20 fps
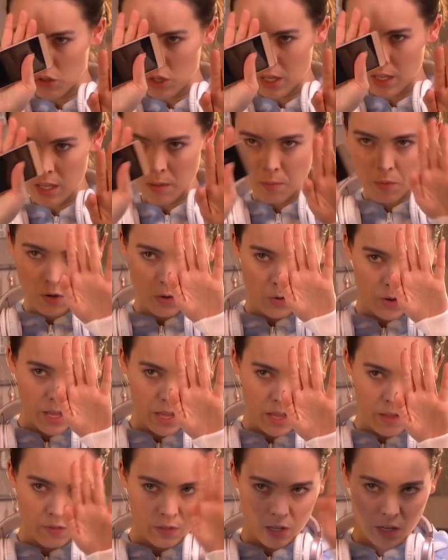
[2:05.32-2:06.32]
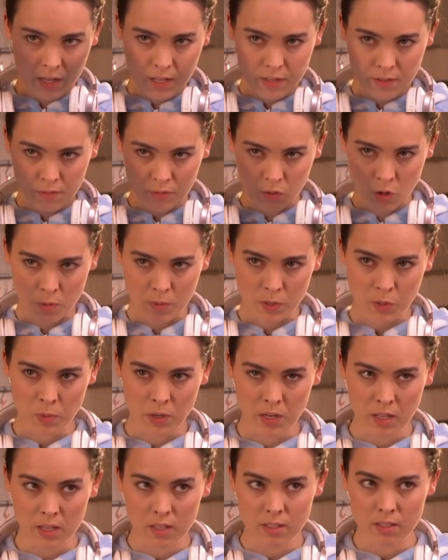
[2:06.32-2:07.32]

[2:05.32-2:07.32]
Checking my creative eye. Forgot which one it